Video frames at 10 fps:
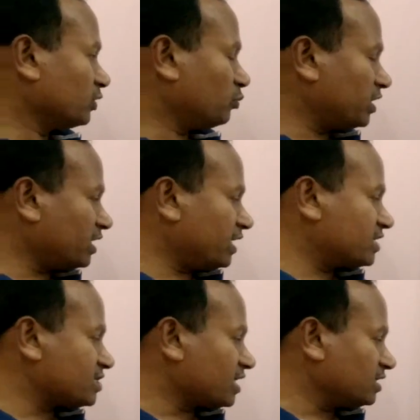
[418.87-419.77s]
where
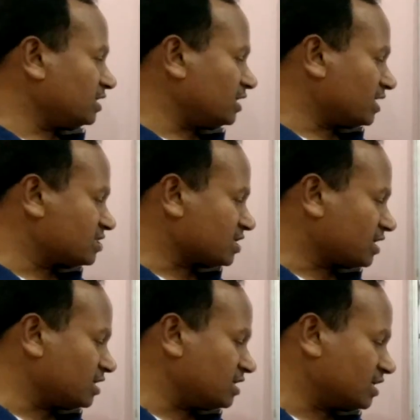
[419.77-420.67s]
HIE,
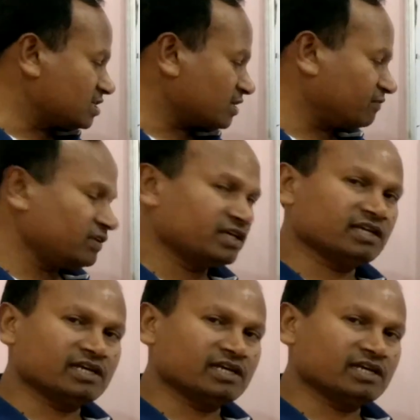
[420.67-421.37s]
HRE, HFE and